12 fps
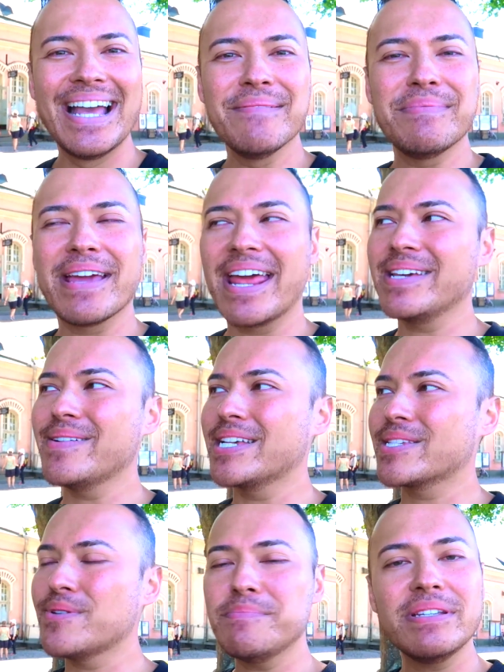But anyway,
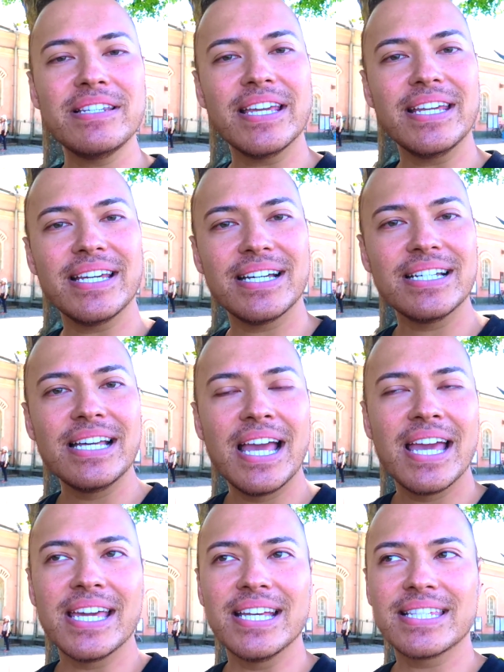Suomenlinna
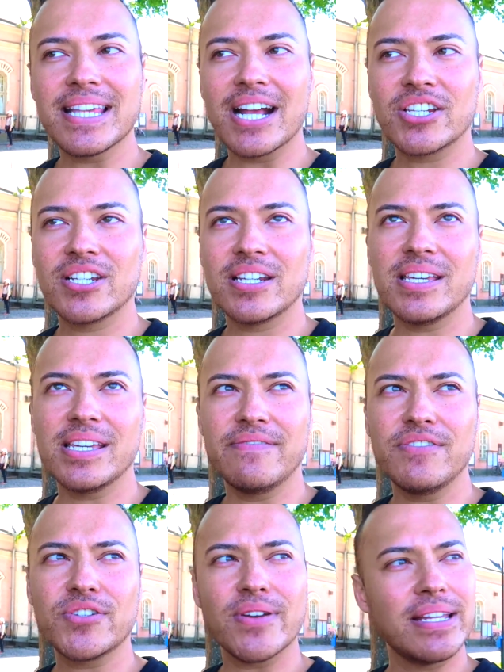is actually,
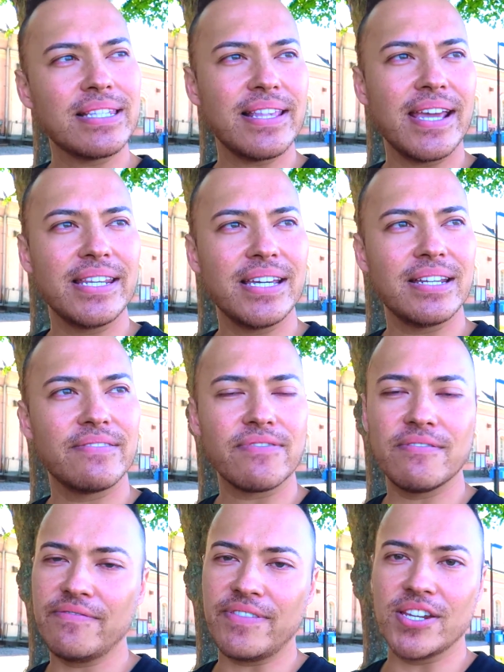translate it
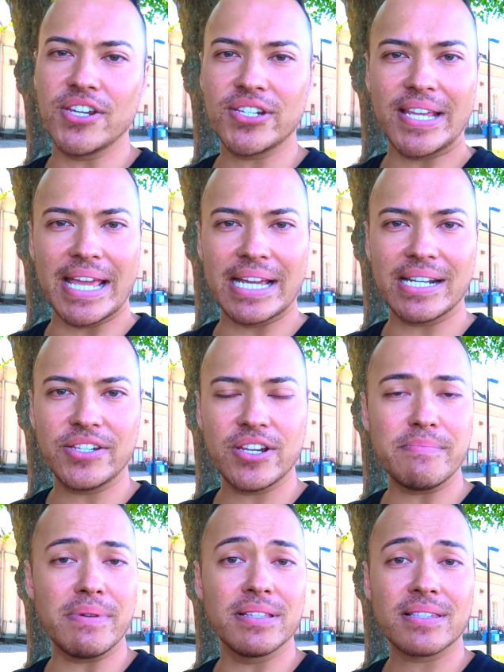from Finnish to English, it
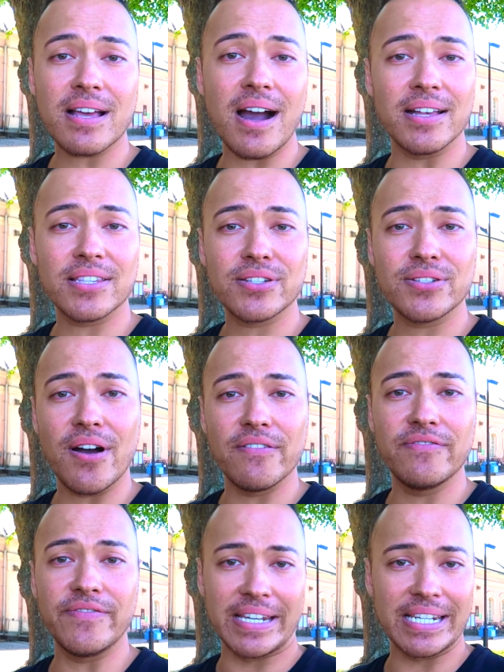means Castle of
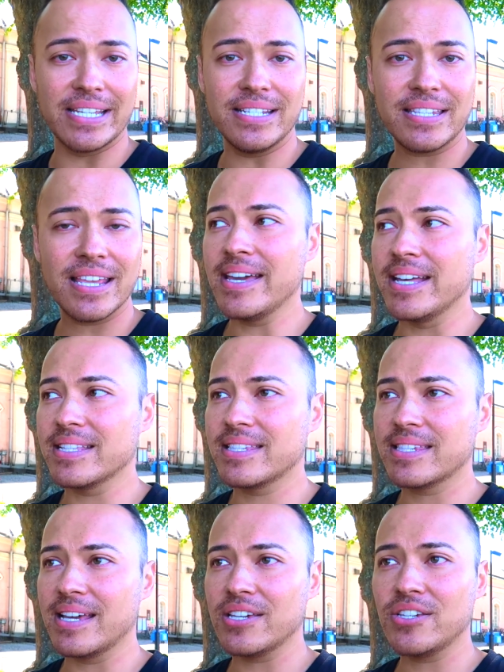Finland.
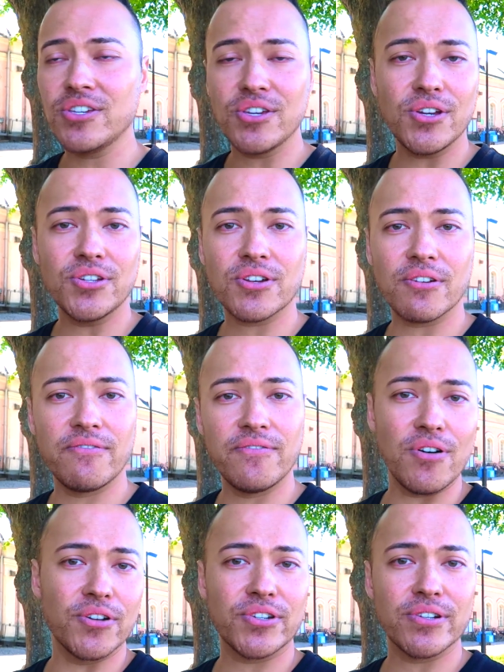It's a huge
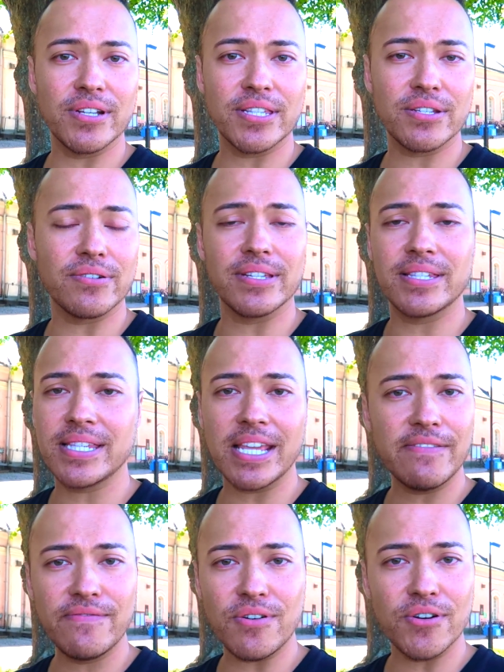fortress or a sea
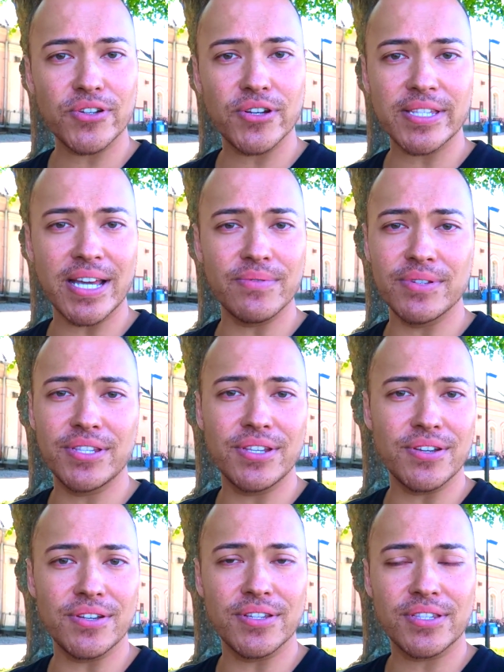fortress that was
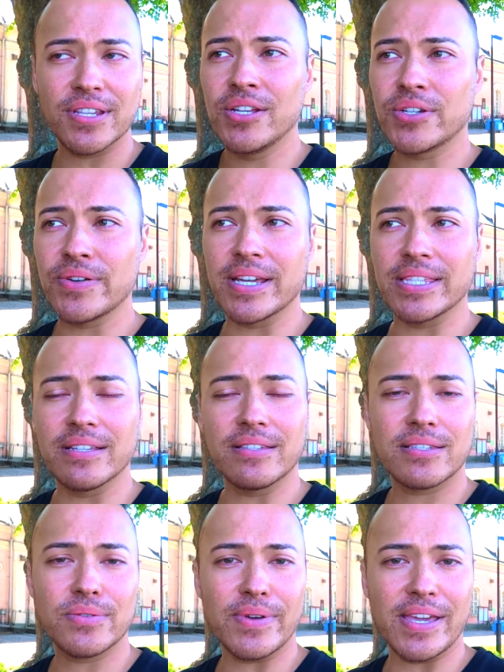used during the
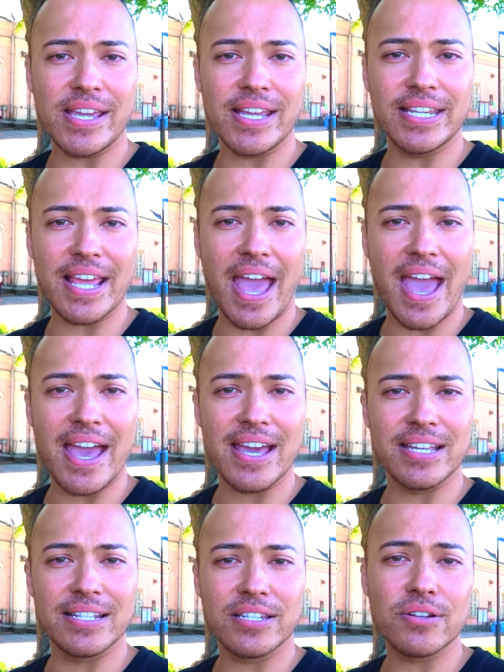Swede
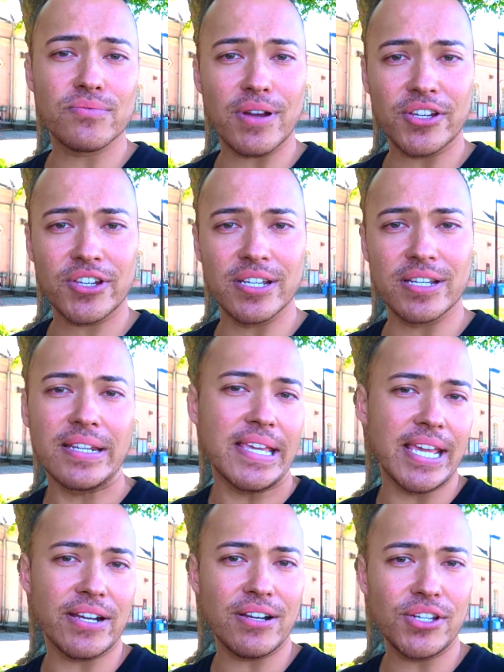and Russian
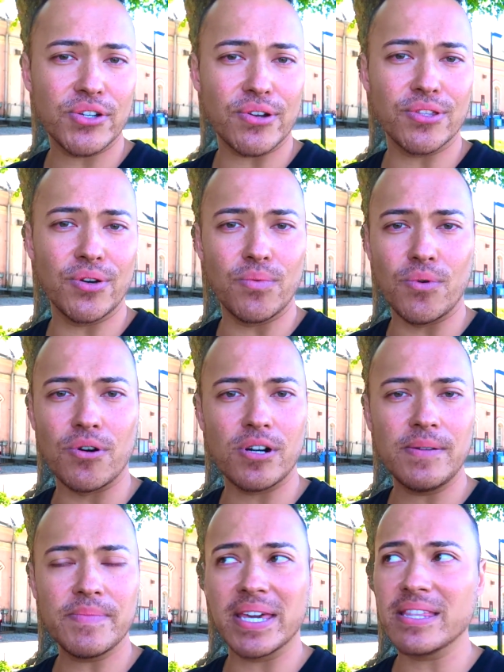era during the
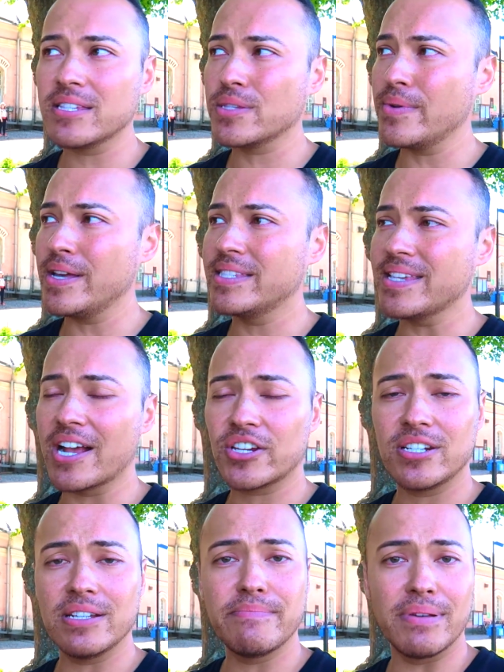war, and the Swedes
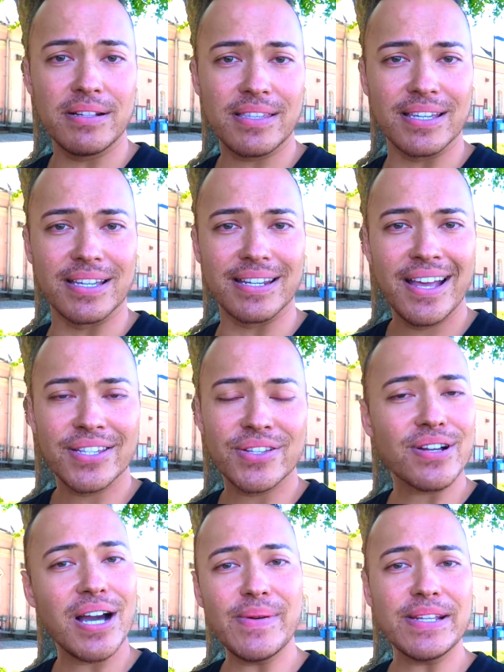actually built it. So I
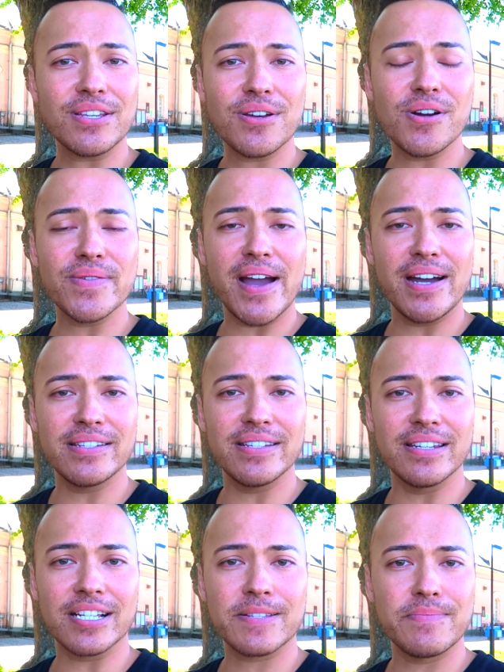can't wait to go around
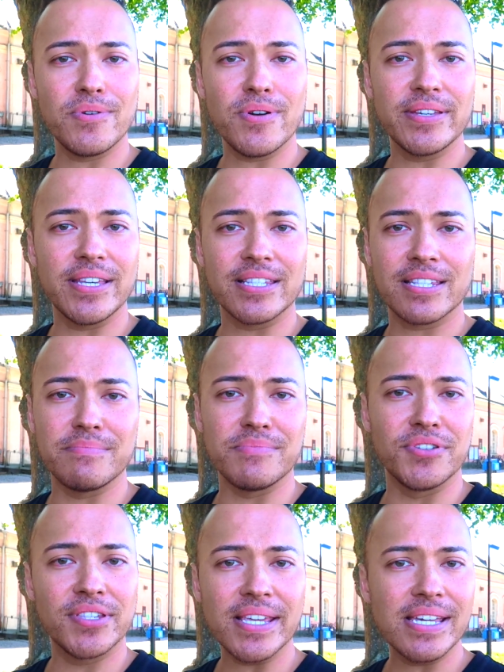and explore it. There's some
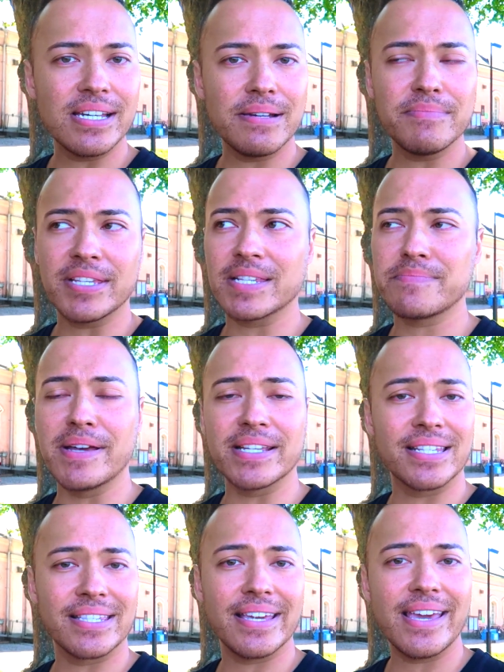museums, there's
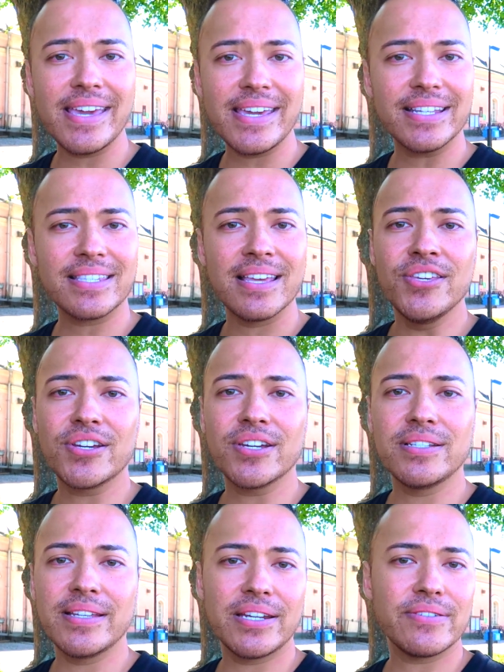places to eat. You
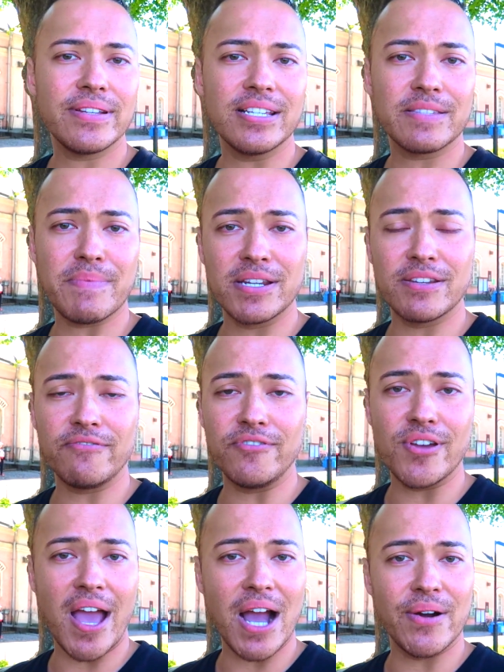can literally spend a
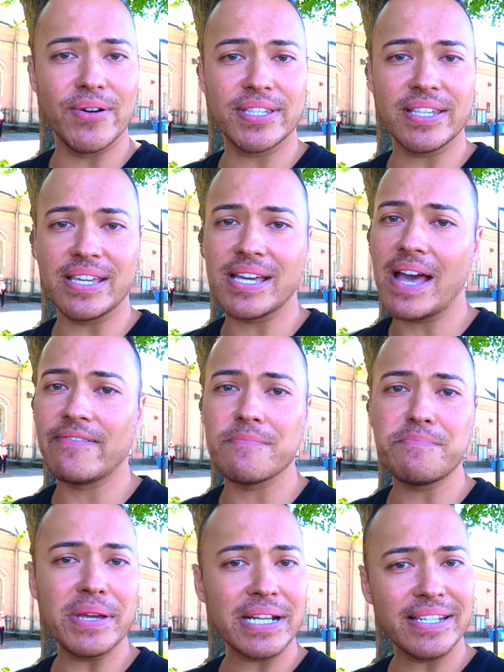few hours here, have a
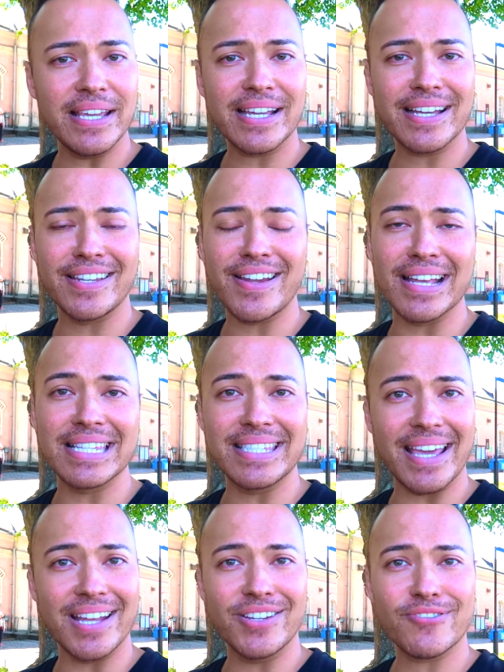picnic, a nice day